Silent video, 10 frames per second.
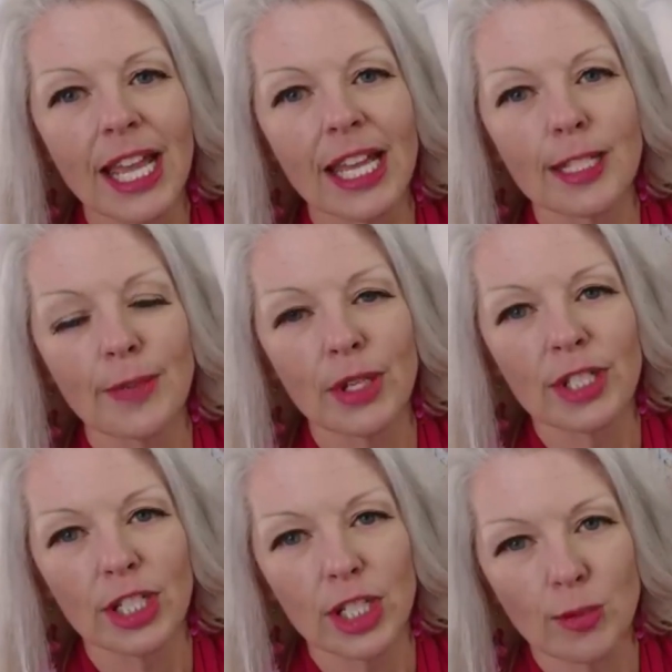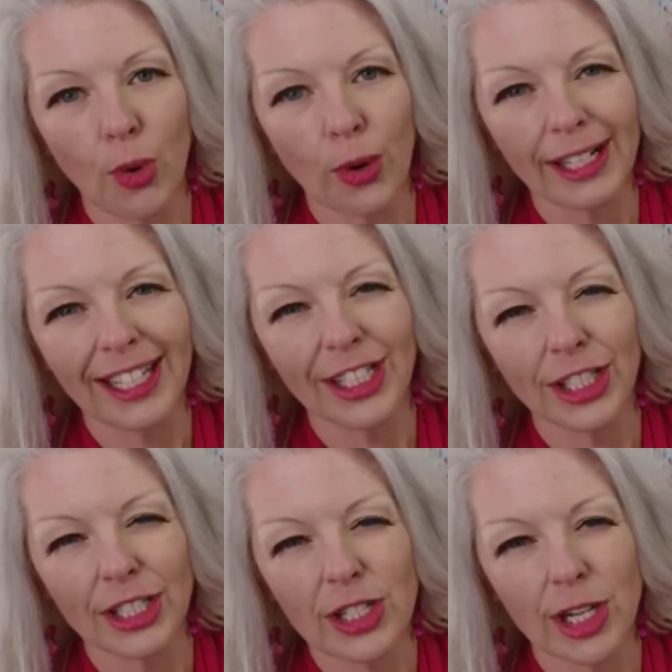as opposed to just pouring it in
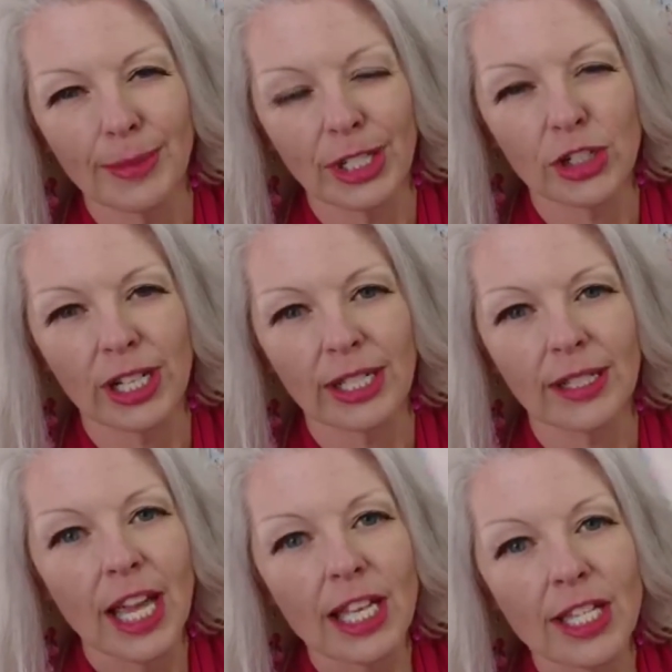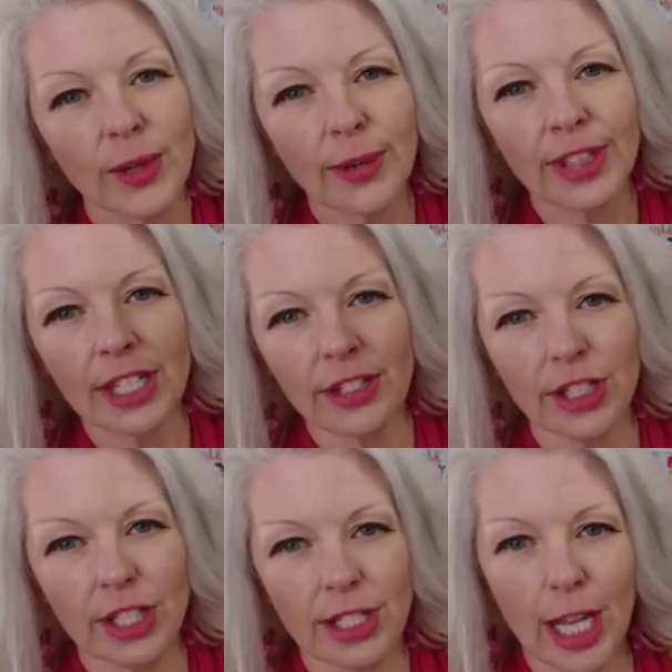your Starbucks drink. So anyway, these are
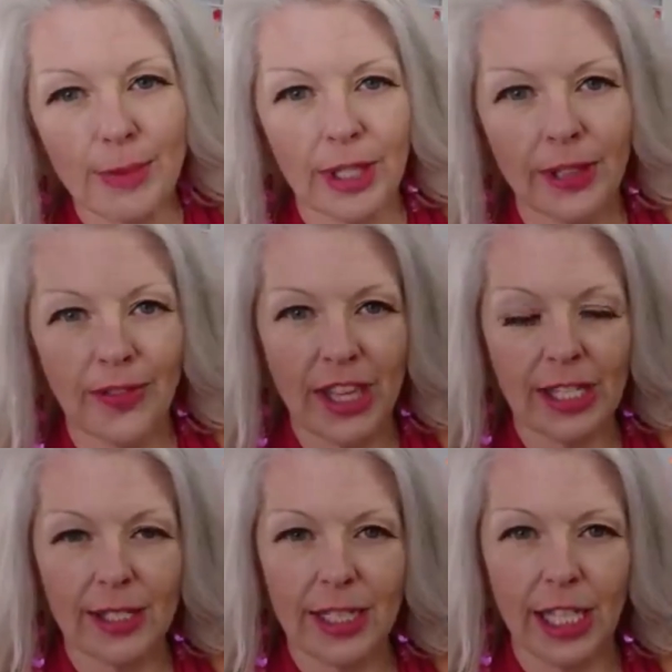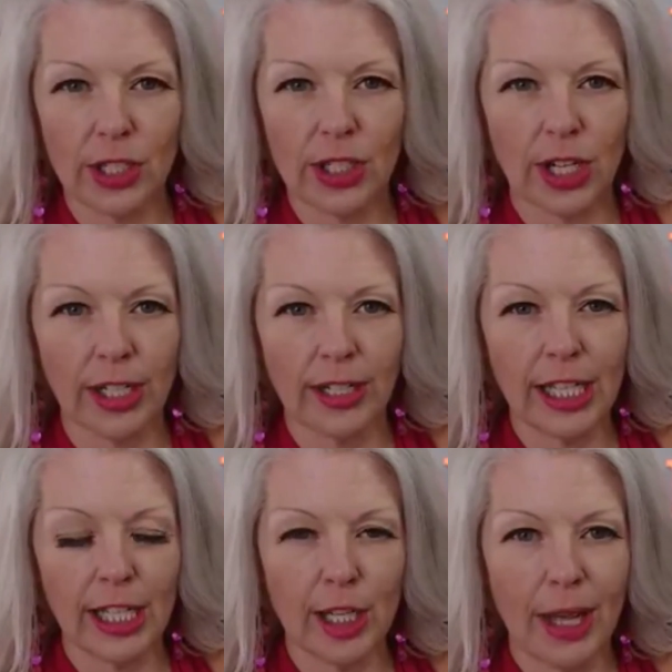just a couple of things to get you started
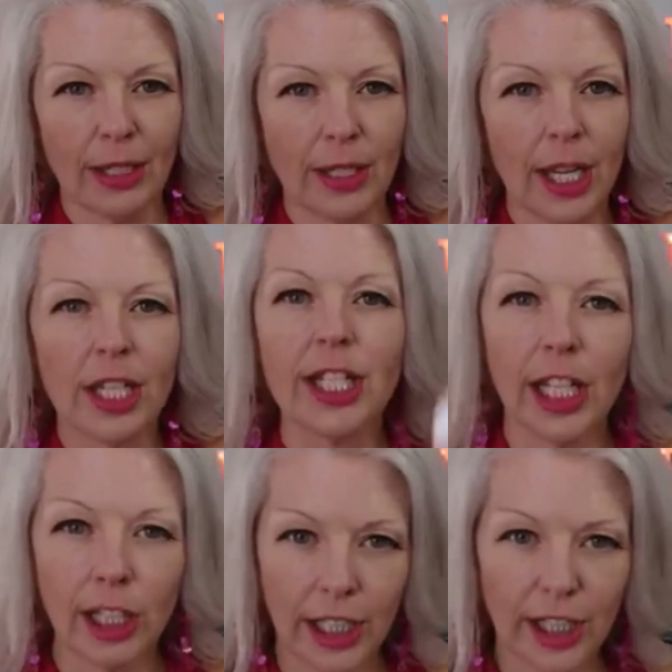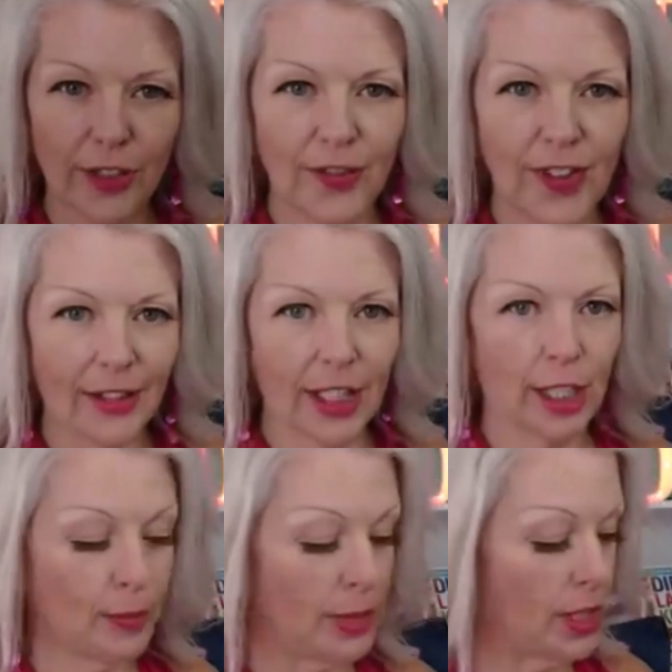thinking about. Take a look at the fat. That
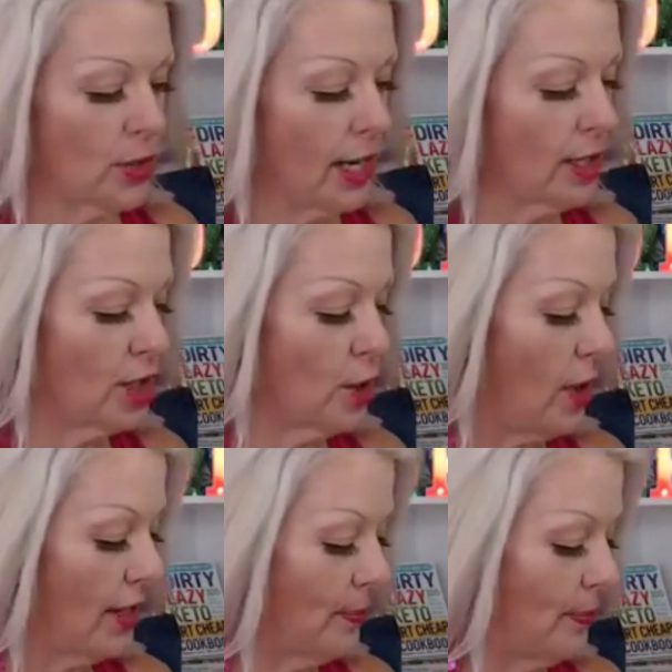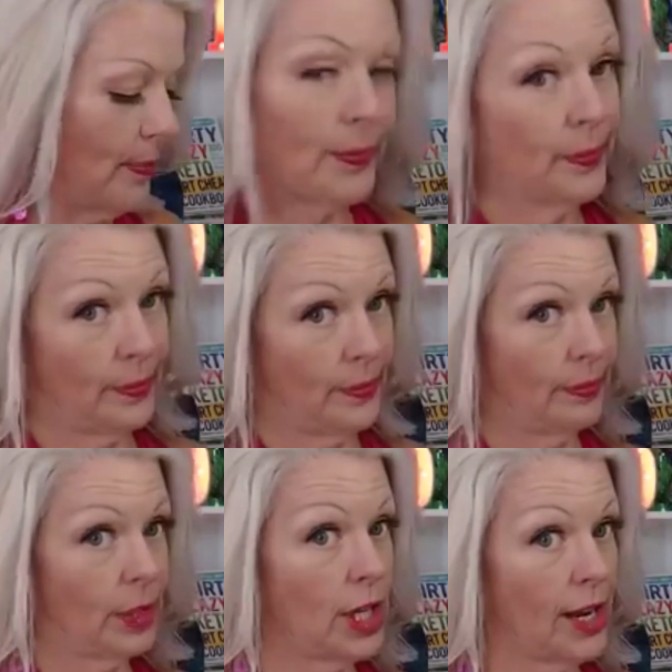could be strategy 1.
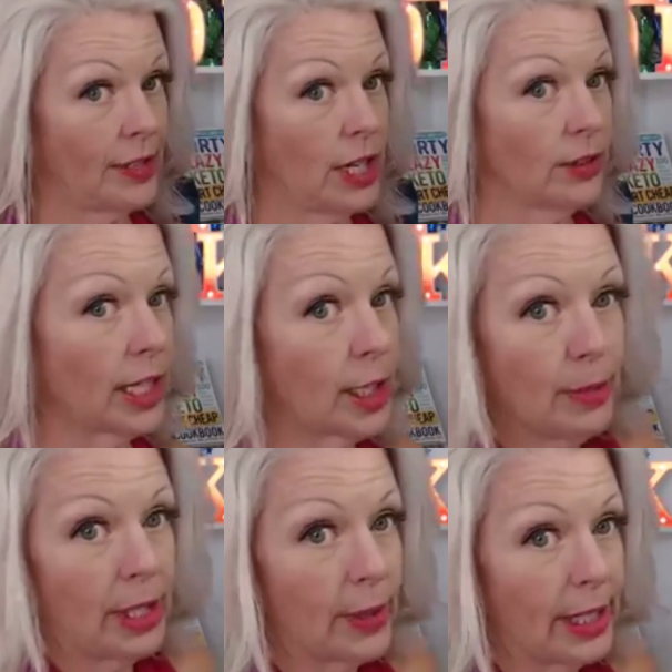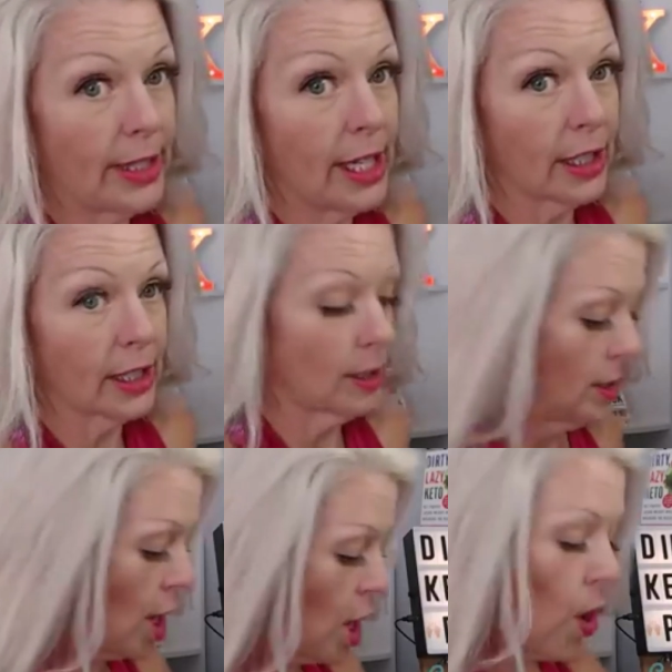You never know. That could be it right there.
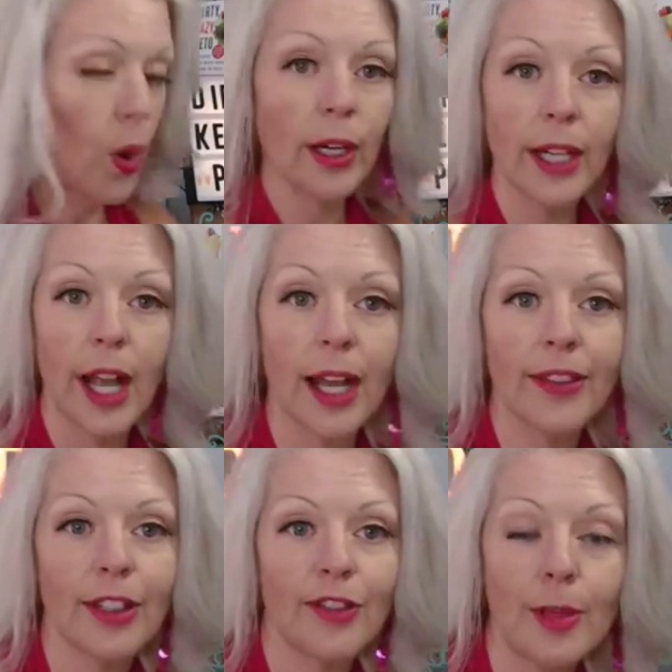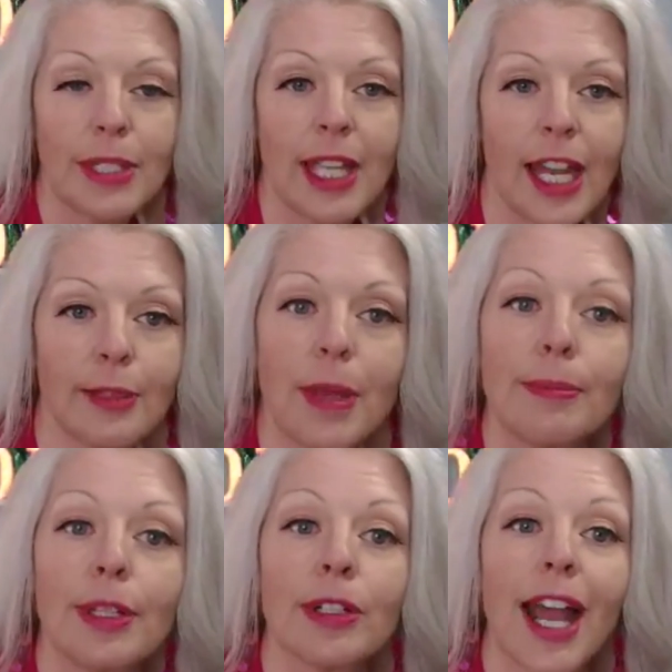Or on the flip side,
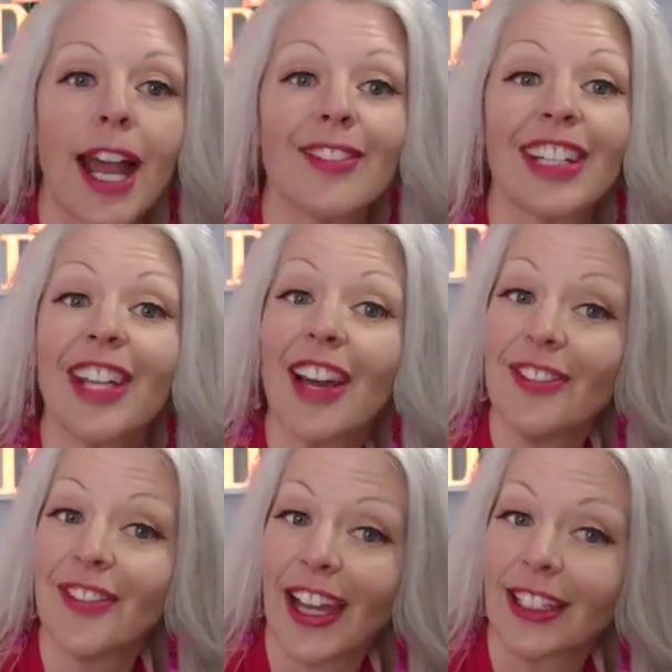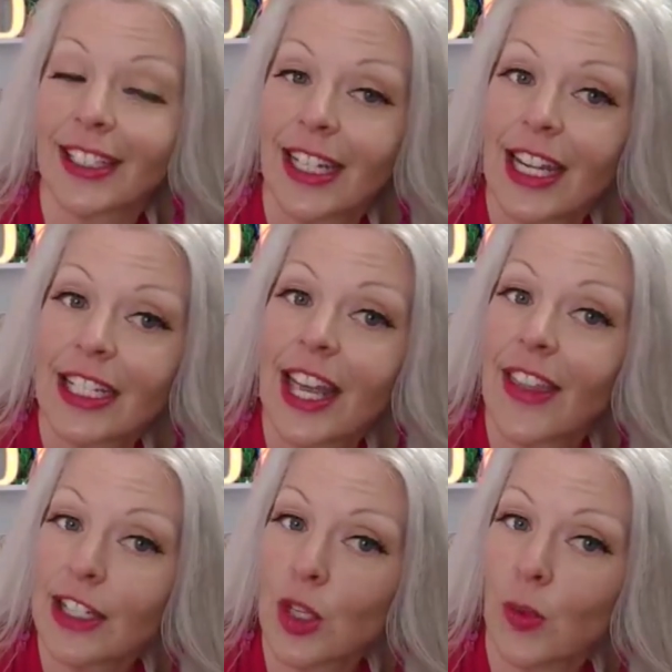maybe you're not having enough fat. Now
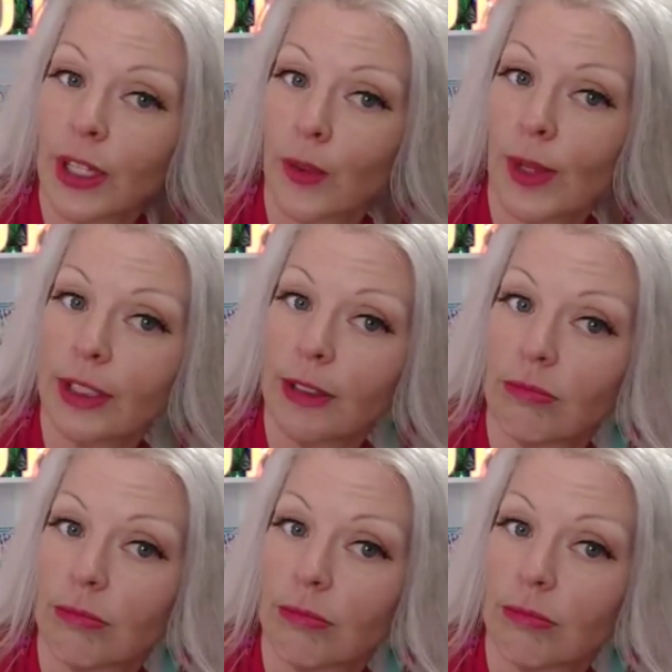that's a weird one.